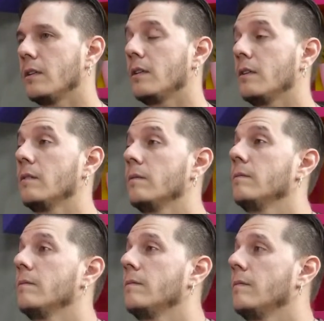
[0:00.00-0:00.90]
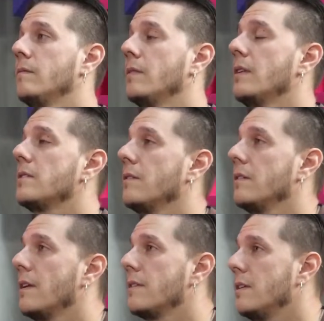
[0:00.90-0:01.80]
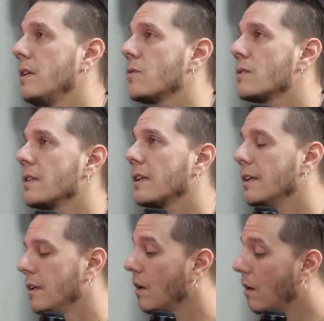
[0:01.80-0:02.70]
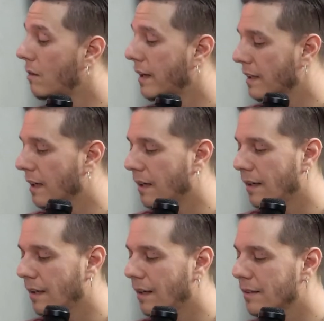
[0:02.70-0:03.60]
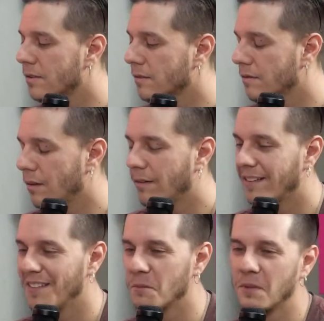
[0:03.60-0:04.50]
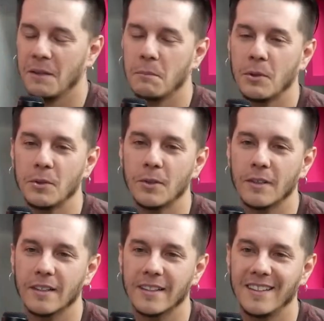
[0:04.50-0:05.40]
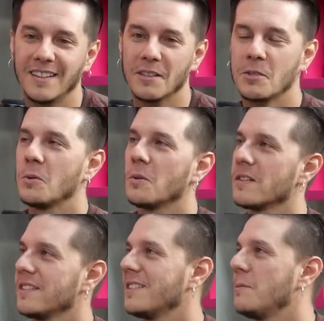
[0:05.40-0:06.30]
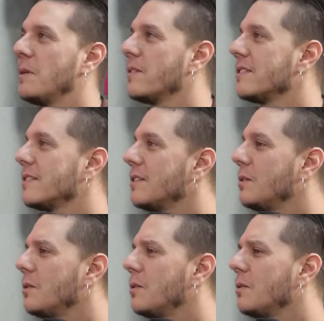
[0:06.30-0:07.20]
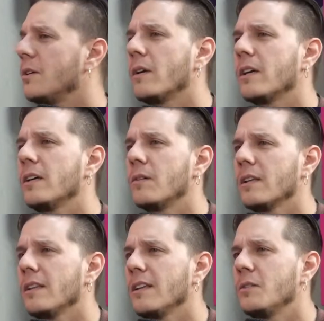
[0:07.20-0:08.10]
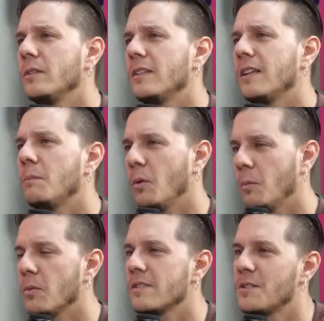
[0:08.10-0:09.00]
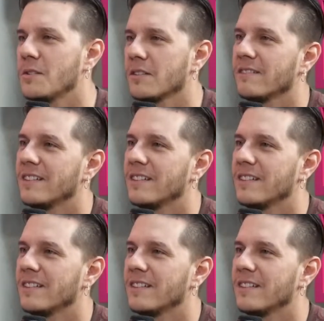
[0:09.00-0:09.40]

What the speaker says: That's interesting. All right, let's talk a little bit about your English course experience. You are currently doing the pole position, right?